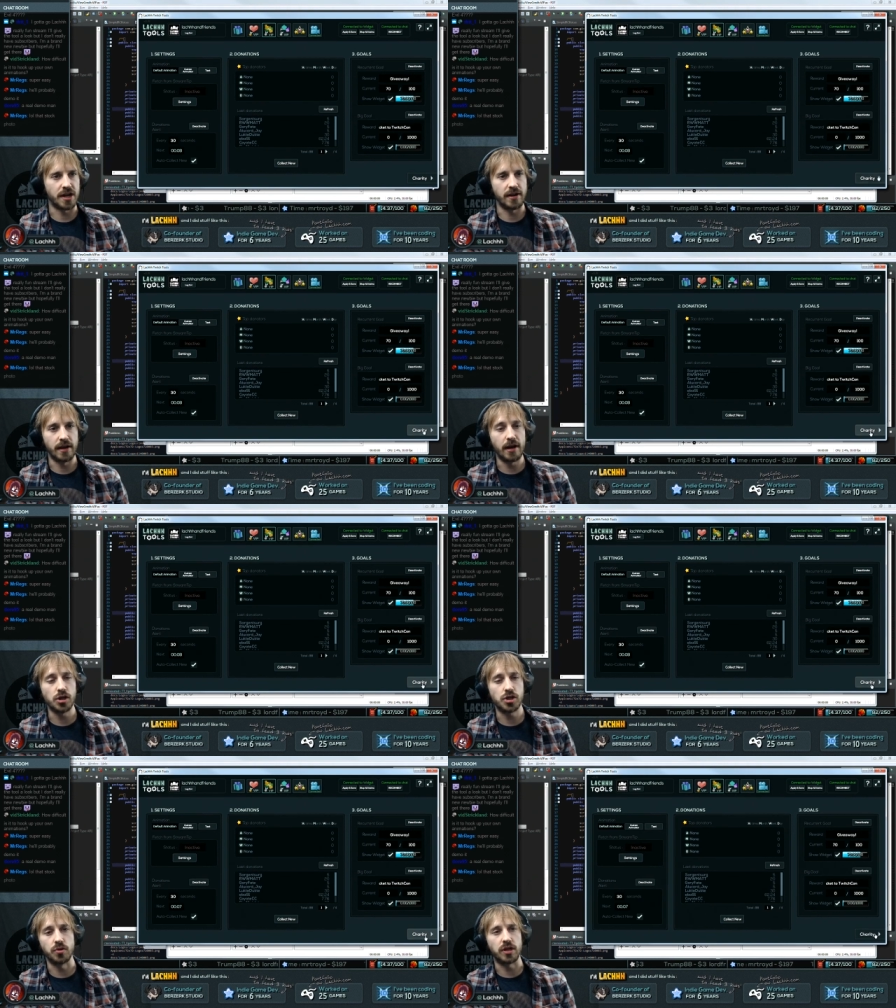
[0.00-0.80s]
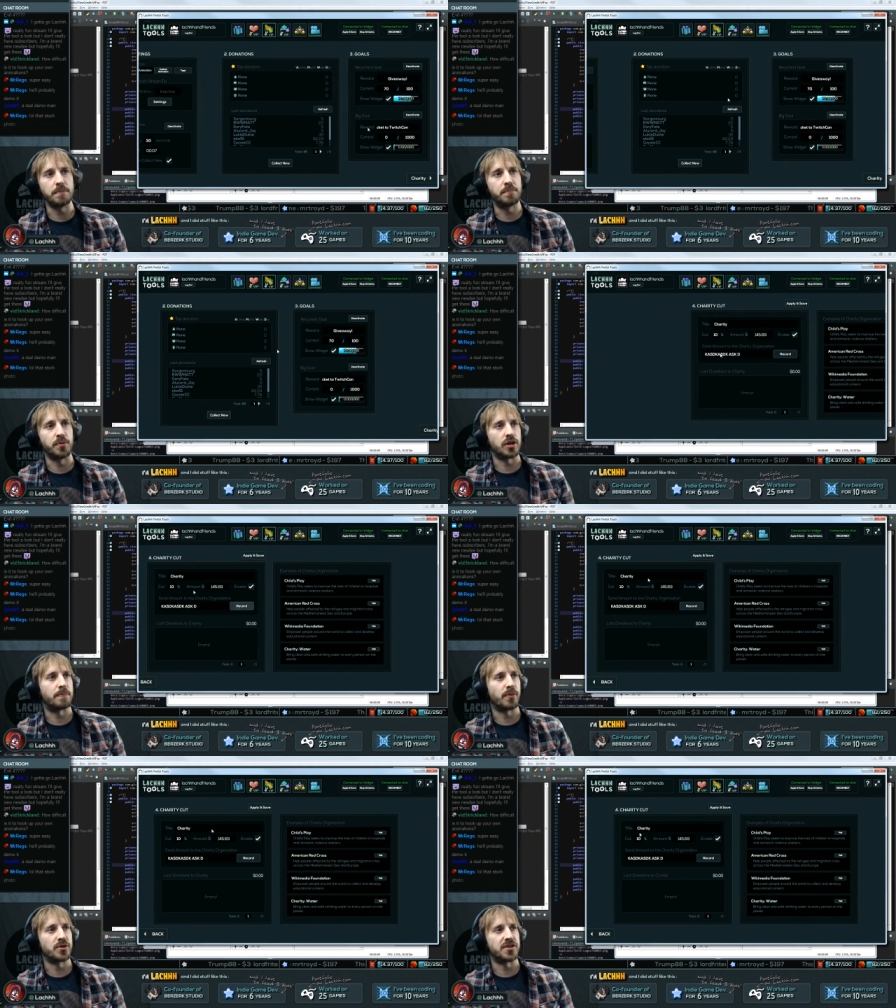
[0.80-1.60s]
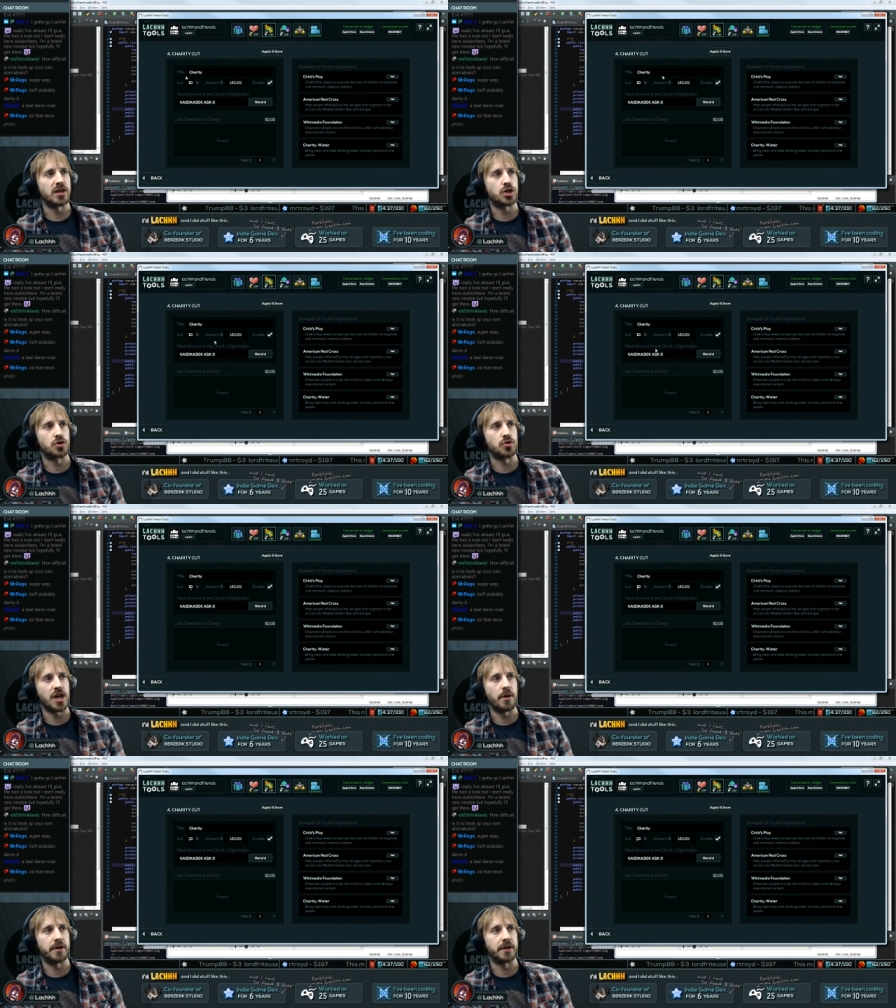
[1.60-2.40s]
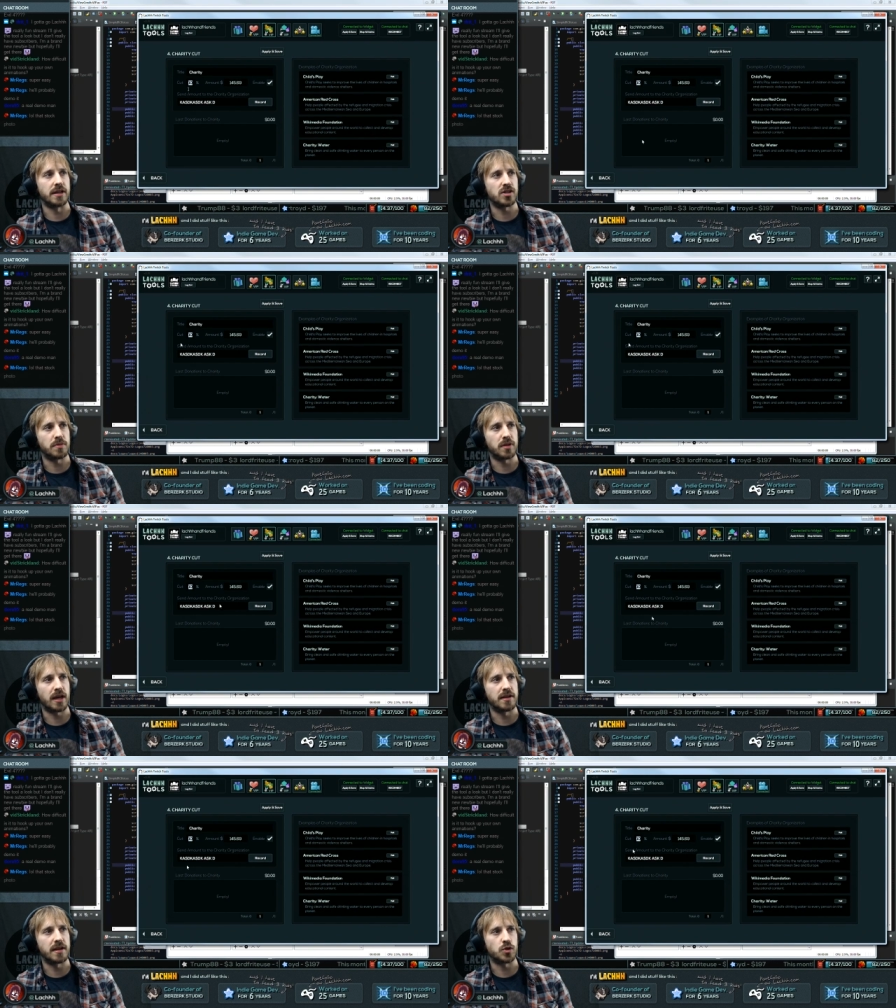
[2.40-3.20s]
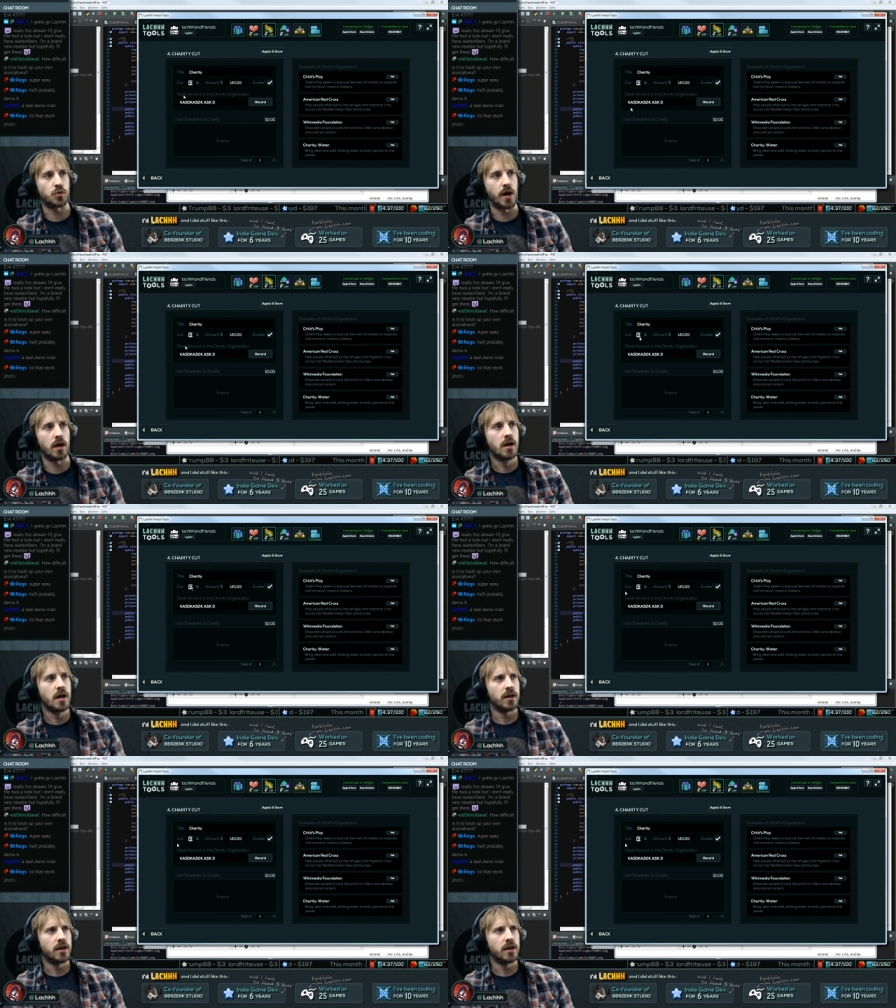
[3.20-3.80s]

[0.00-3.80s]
that. And also, you can put a percentage to charity. That's something I did as well.